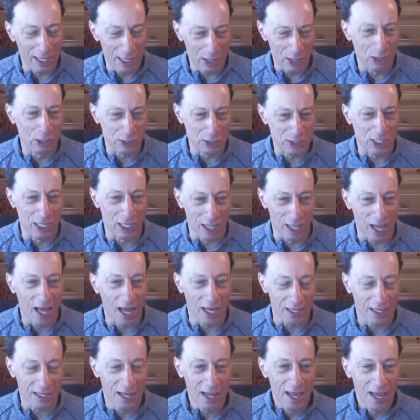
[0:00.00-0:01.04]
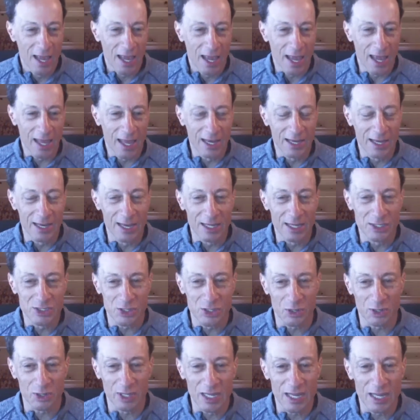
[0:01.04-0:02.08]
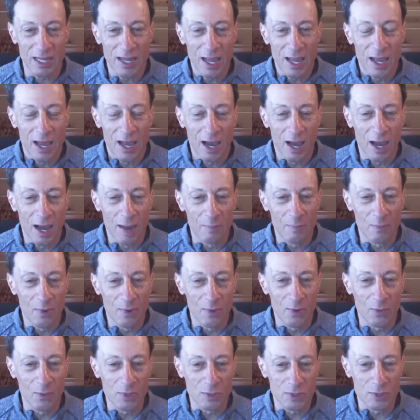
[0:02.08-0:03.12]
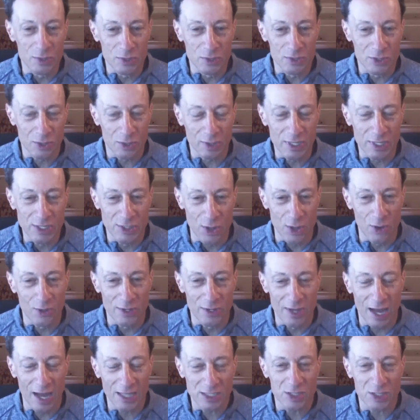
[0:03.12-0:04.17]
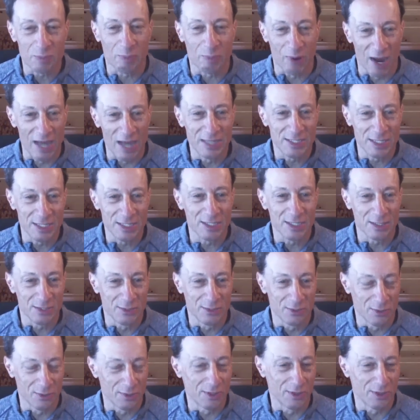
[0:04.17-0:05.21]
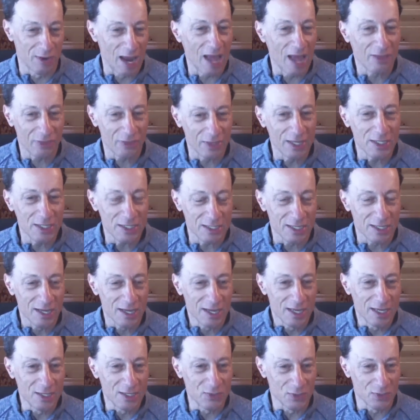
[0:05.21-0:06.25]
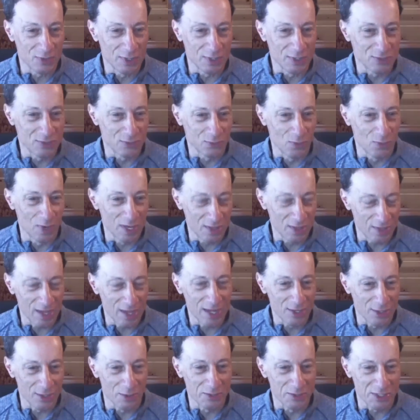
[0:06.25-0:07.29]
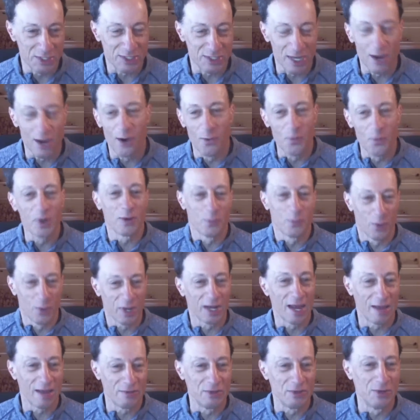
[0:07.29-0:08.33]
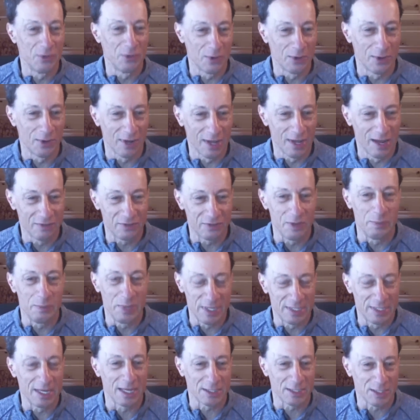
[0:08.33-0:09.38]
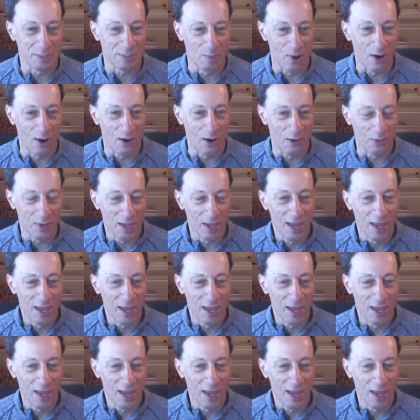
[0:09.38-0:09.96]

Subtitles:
It hurts a lot. And certainly, not surprising your athletes is one thing. Don't just say, oh, we're going to have you do a FTP test tomorrow.